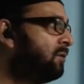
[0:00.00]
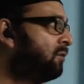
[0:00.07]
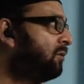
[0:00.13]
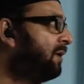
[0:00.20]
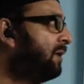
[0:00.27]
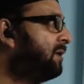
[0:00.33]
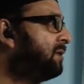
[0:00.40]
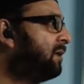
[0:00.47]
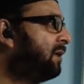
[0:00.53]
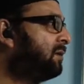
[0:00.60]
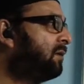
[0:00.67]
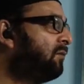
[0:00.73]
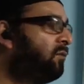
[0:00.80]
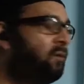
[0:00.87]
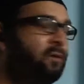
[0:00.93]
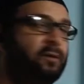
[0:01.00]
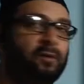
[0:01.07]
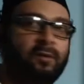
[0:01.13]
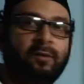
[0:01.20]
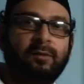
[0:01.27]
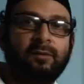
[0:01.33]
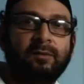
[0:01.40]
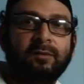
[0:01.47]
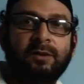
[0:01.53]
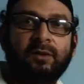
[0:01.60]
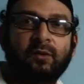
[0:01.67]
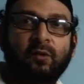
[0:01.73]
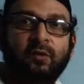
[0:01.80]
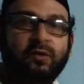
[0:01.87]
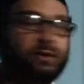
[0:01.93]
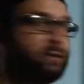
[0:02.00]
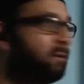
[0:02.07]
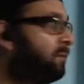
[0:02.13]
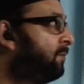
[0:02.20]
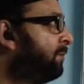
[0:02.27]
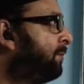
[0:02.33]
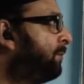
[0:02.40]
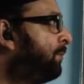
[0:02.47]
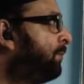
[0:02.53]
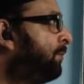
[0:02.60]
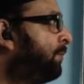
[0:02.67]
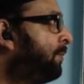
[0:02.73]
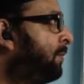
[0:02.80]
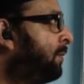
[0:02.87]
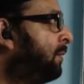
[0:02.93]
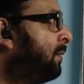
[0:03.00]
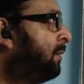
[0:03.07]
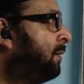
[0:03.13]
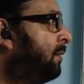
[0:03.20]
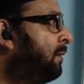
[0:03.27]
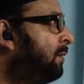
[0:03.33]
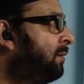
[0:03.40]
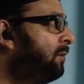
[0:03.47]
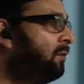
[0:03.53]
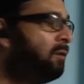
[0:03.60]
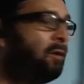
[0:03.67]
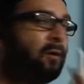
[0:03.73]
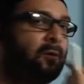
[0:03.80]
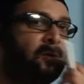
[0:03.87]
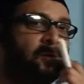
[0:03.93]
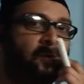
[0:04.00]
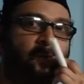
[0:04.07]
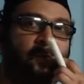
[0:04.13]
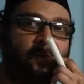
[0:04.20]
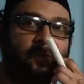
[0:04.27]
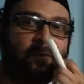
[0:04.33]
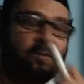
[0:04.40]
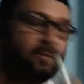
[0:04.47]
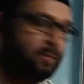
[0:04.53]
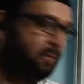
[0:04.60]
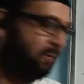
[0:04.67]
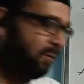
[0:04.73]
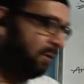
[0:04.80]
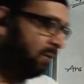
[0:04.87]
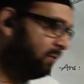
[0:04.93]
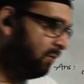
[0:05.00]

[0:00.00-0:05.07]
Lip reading: So that is the answer for this question. Now we'll